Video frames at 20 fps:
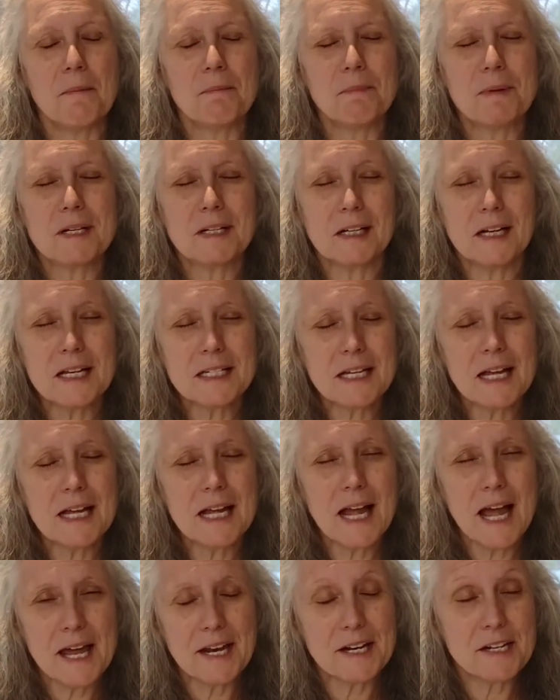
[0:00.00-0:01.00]
Because
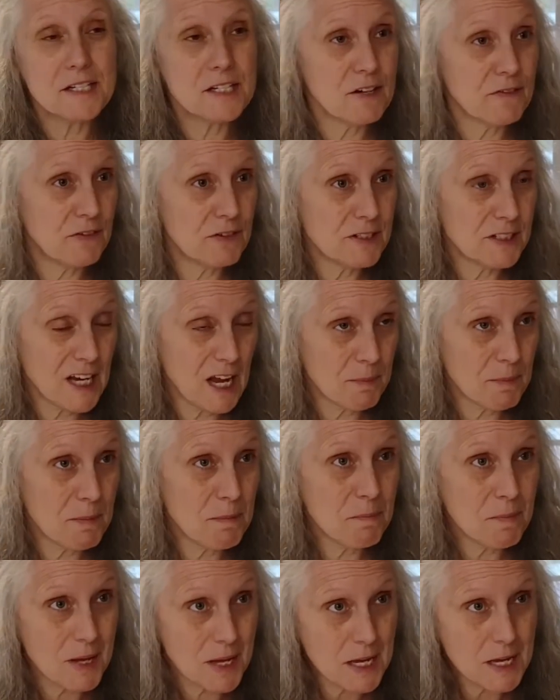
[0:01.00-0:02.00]
I had a different type of
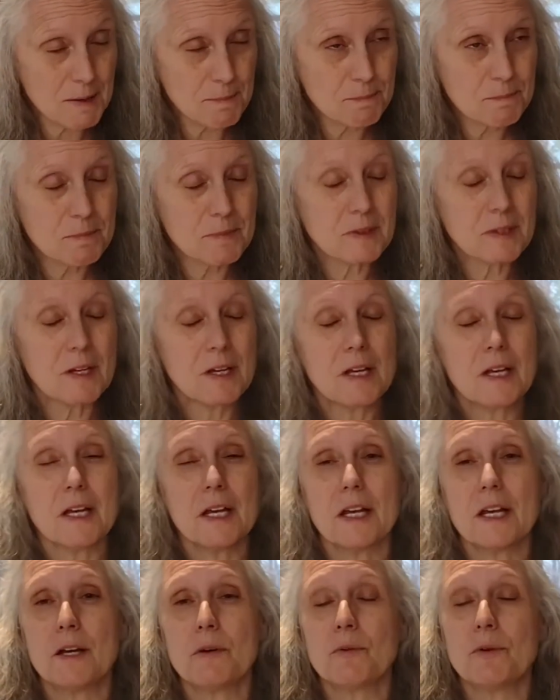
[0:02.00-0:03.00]
meat,
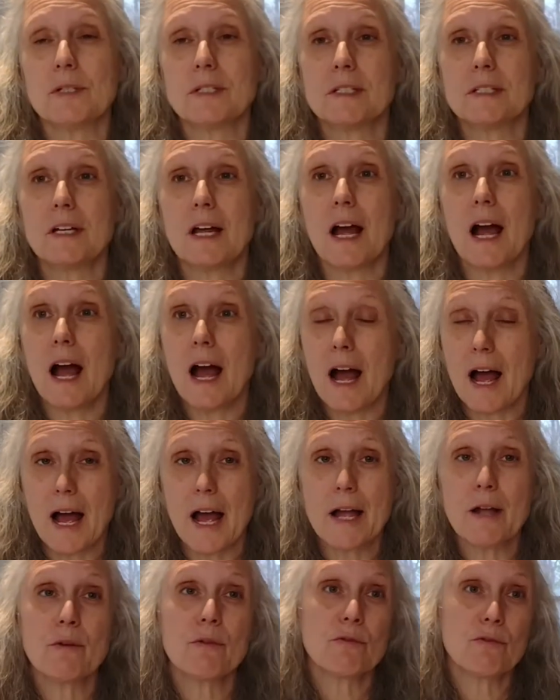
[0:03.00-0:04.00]
it was an
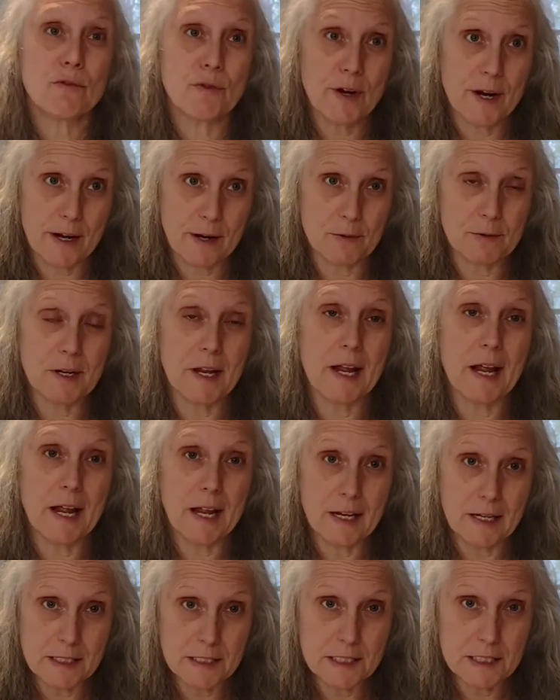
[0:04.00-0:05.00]
eye-round
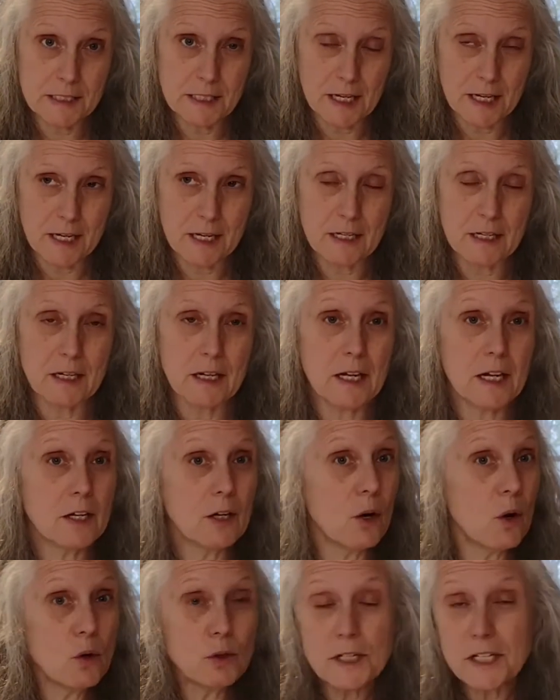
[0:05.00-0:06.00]
Angus steak.
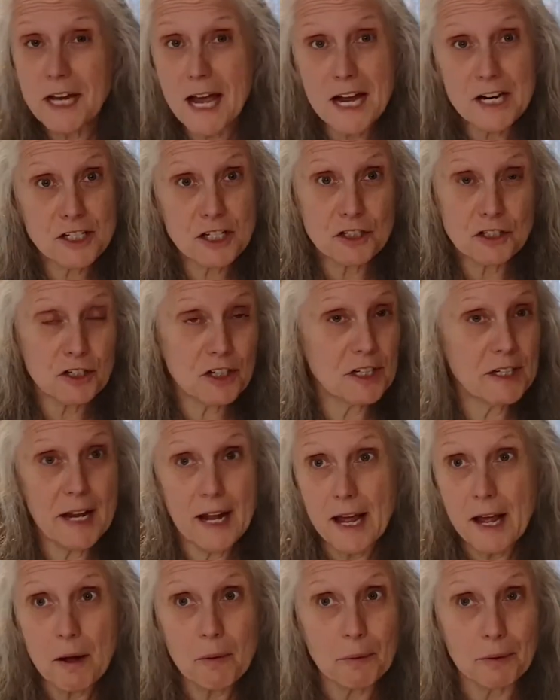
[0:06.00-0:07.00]
It only actually took an
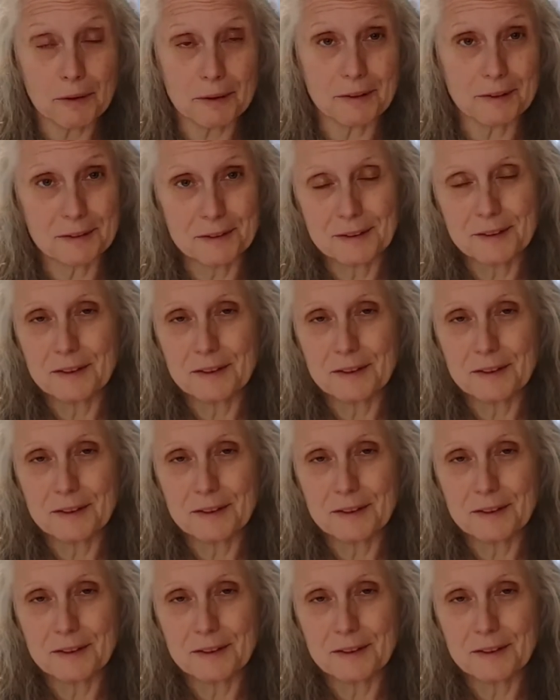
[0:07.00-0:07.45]
hour.